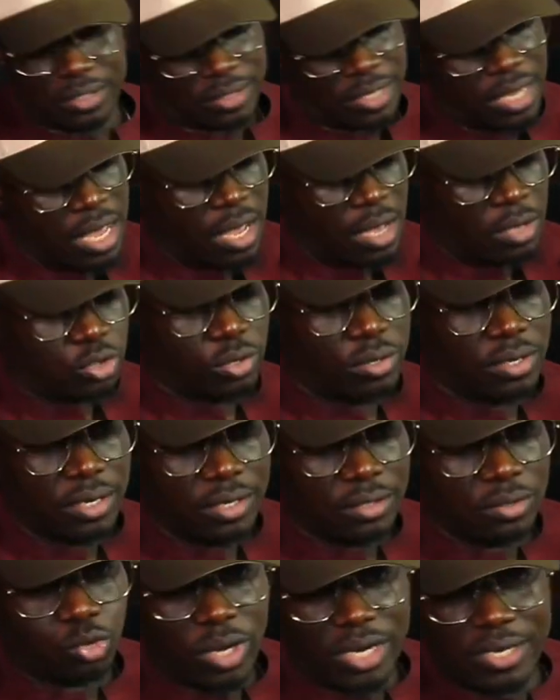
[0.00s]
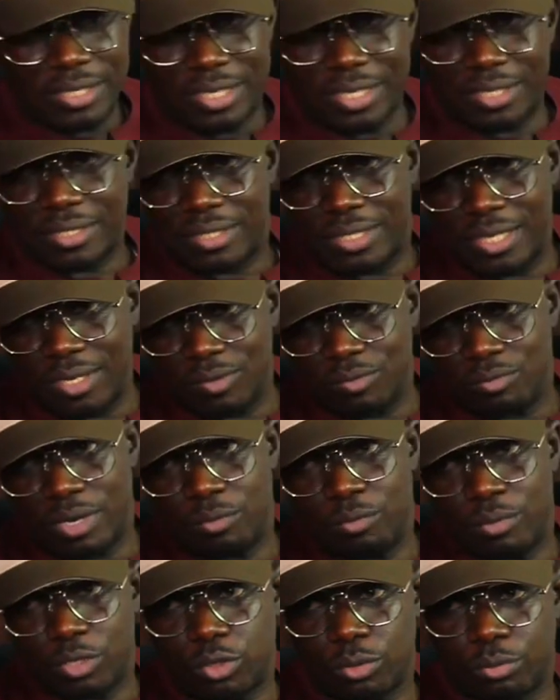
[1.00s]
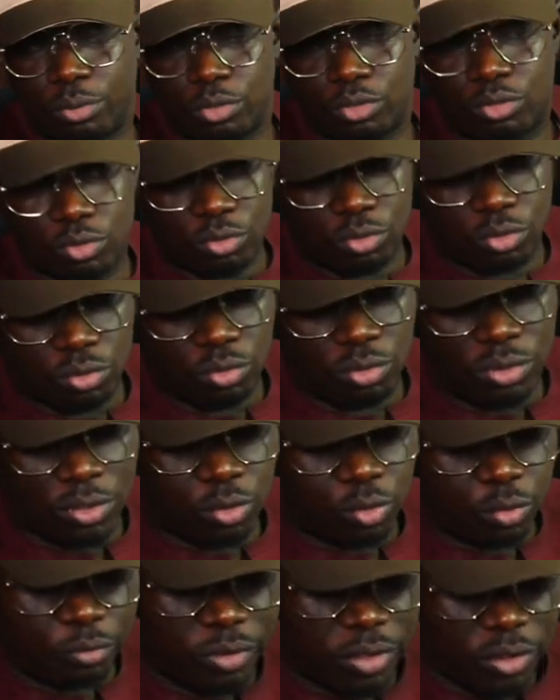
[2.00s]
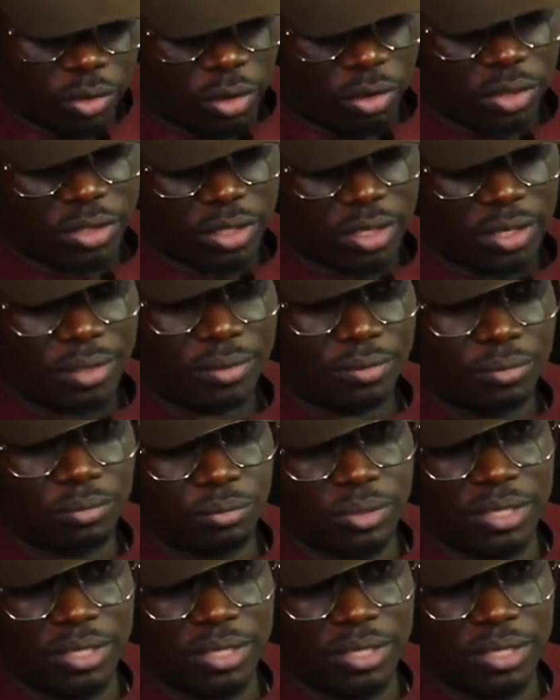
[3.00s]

So in 2016, when we were supposed to do the Two-Face concert, we